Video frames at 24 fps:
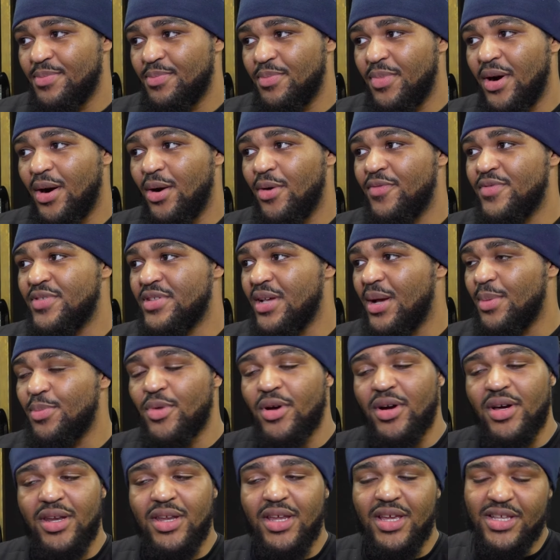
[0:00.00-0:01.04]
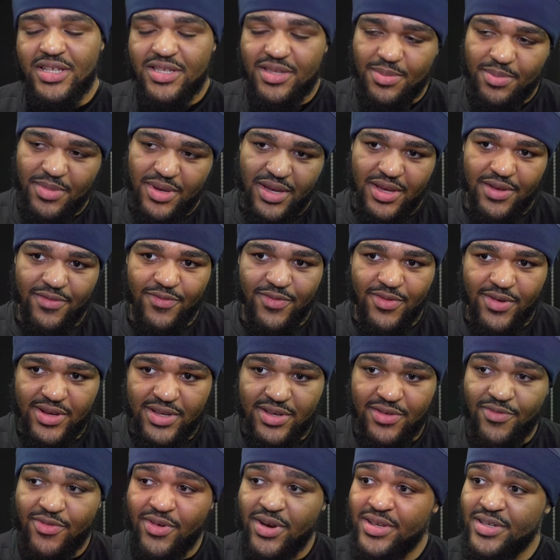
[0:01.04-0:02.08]
But obviously, I'm not underestimating
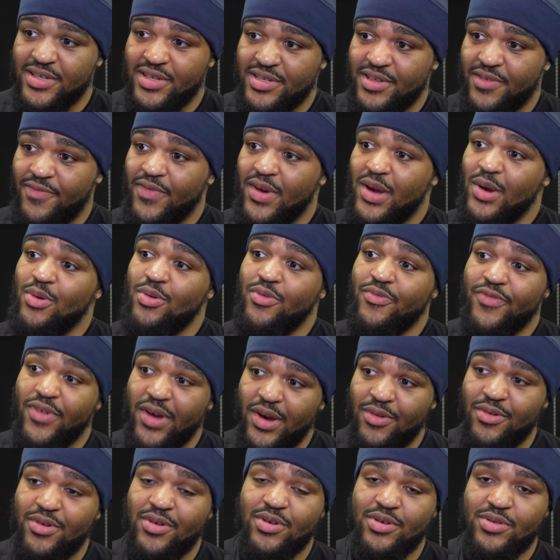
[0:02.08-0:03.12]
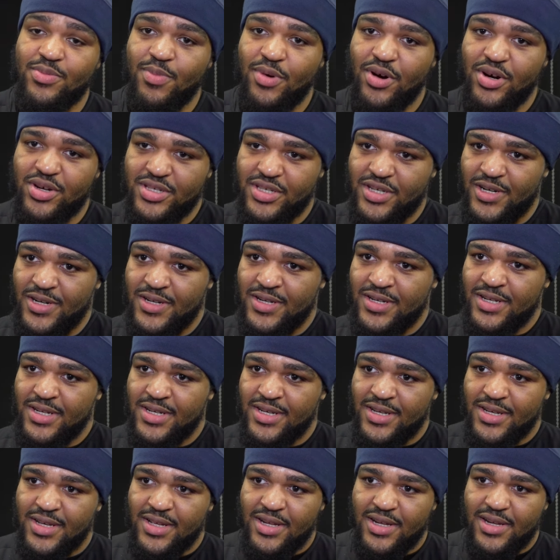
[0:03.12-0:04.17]
Frazer. Frazer's a very, very good boxer.
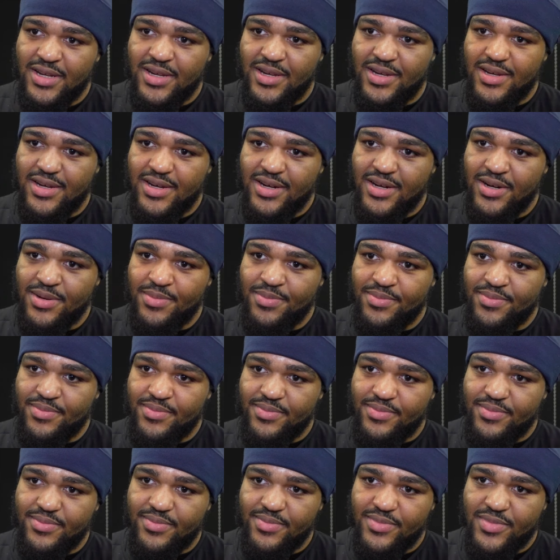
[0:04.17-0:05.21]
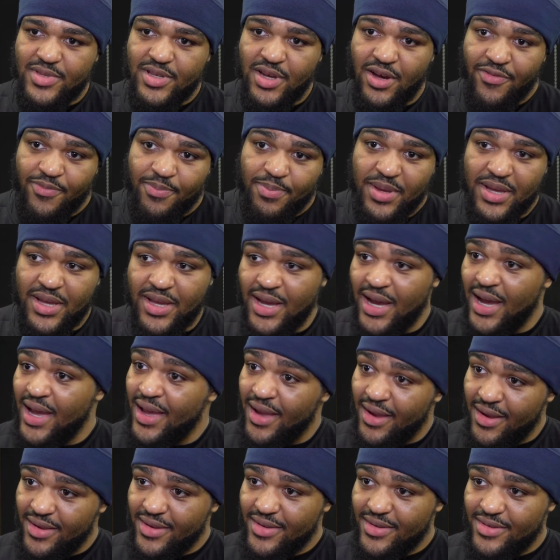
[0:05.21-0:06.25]
Um, tough big
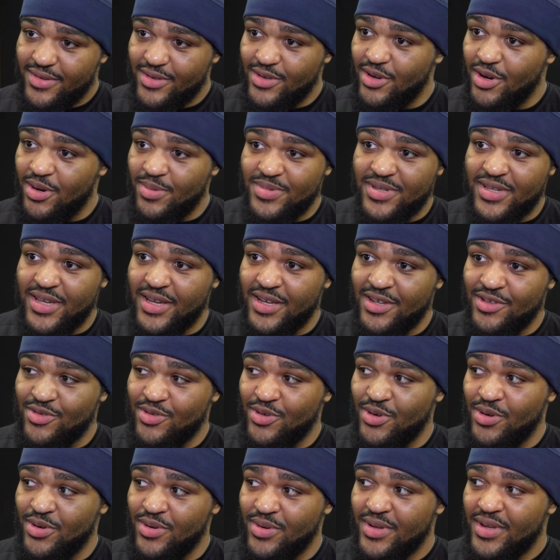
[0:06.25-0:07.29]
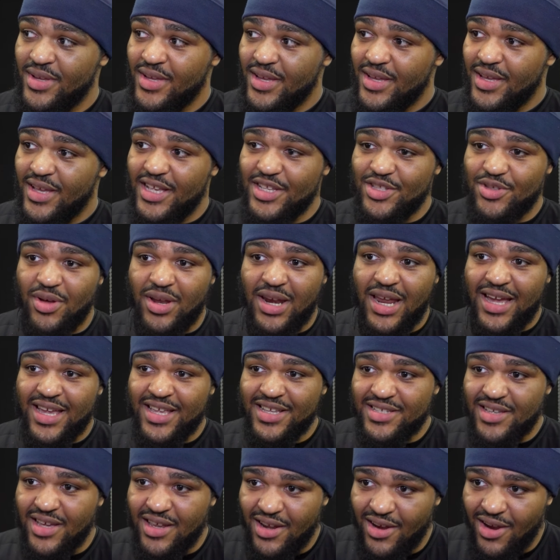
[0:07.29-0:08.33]
guy. You know what I'm saying? So it's not like
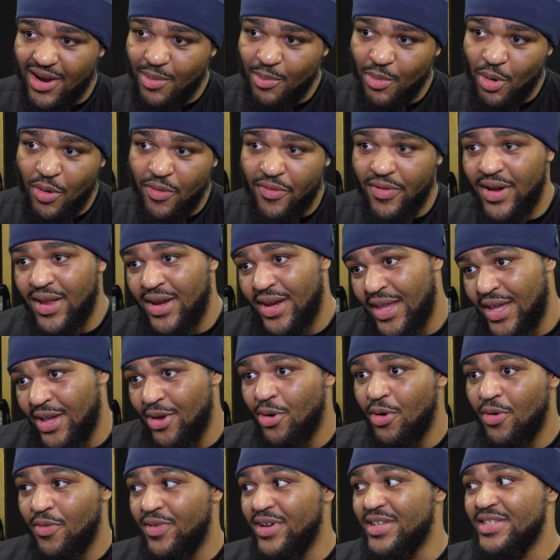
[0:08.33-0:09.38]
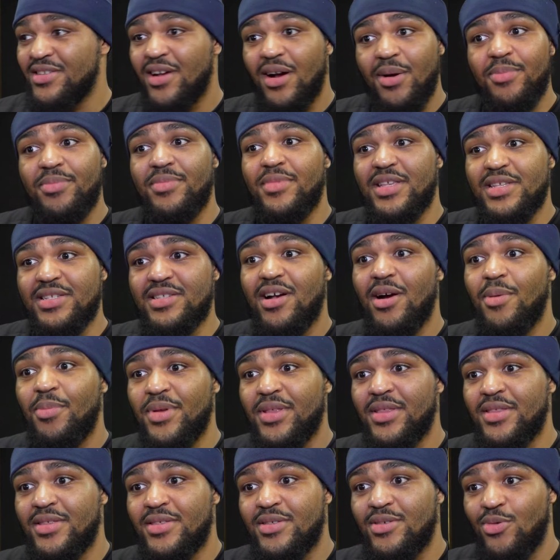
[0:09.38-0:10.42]
he's gonna come over and lay over. He's come he's
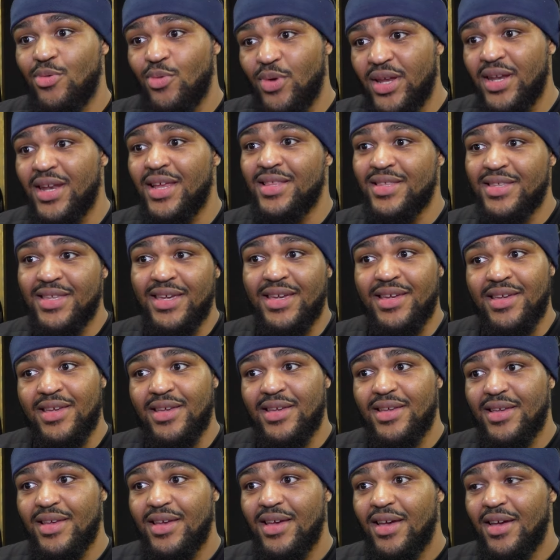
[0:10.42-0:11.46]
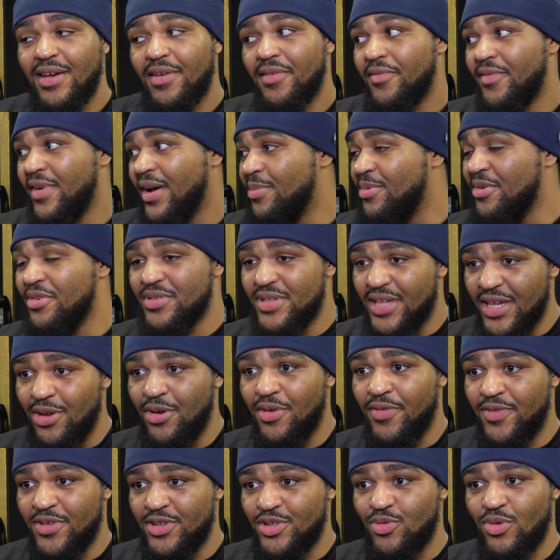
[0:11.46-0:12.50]
coming to win and take Fabio's head
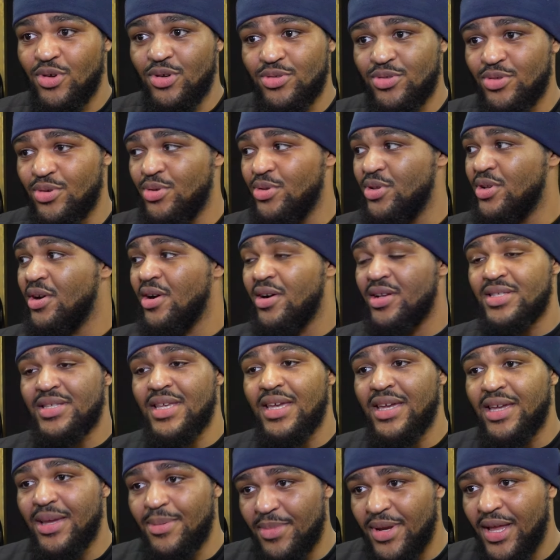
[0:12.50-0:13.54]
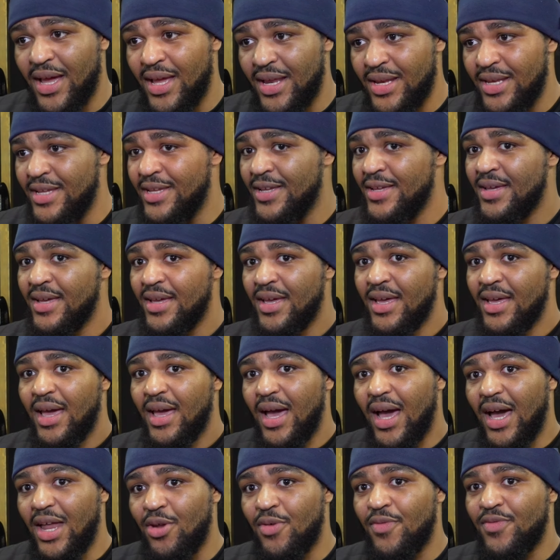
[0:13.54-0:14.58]
off as well. So you can't take him lightly.
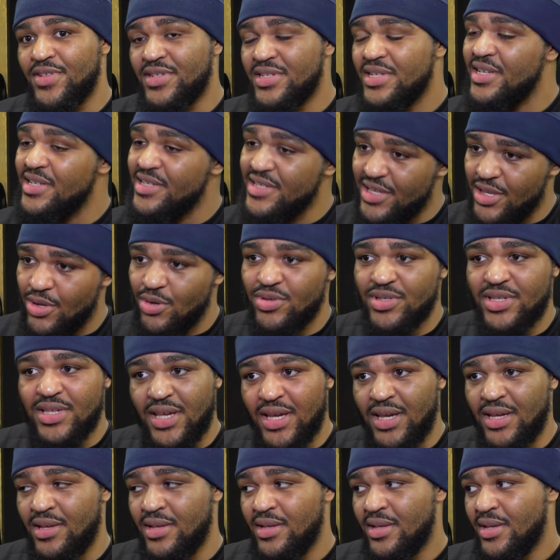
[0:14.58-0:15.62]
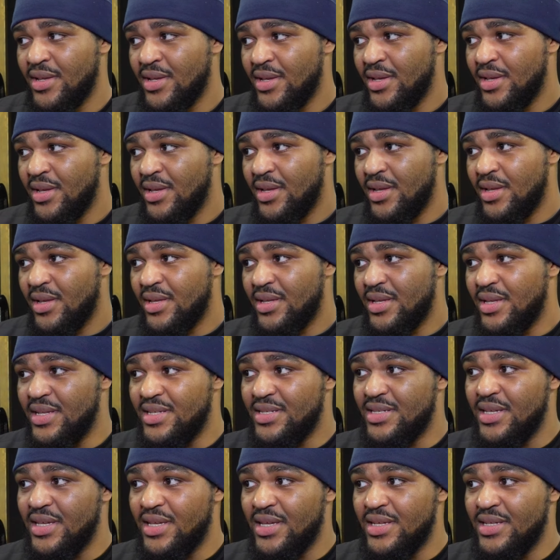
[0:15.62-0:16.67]
And obviously his skill set
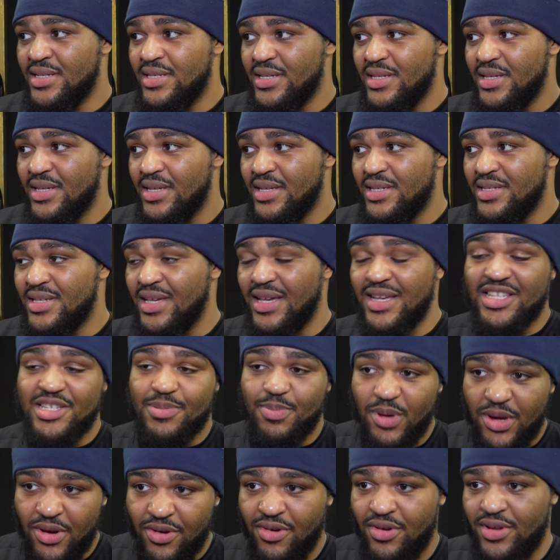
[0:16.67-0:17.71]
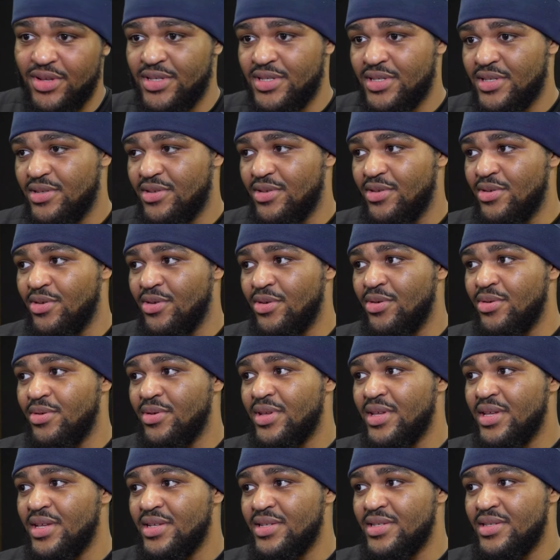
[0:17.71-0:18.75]
he's he's he's experienced. You know,
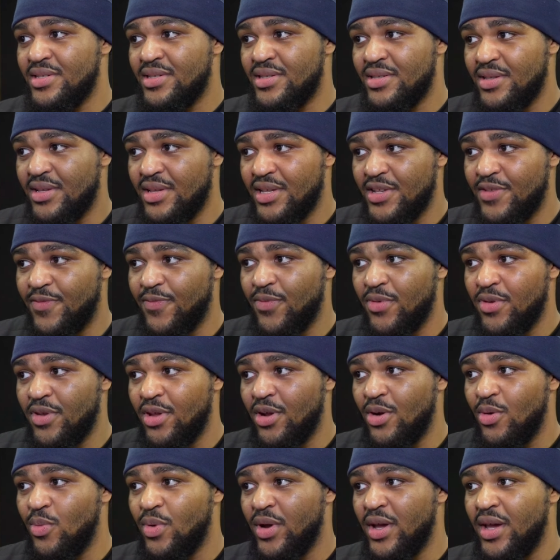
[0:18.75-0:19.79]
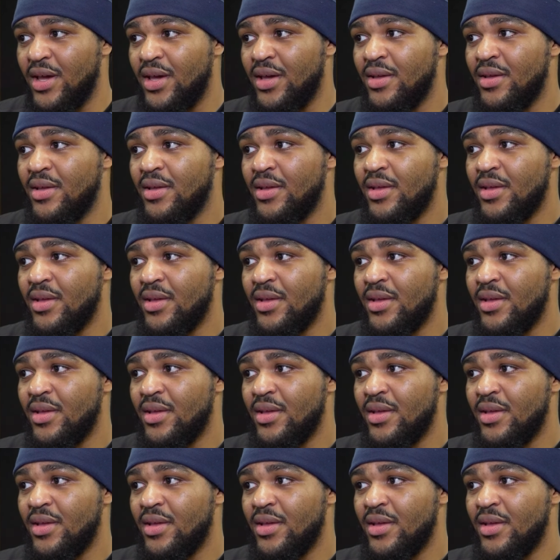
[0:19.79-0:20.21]
he's he's fully aware.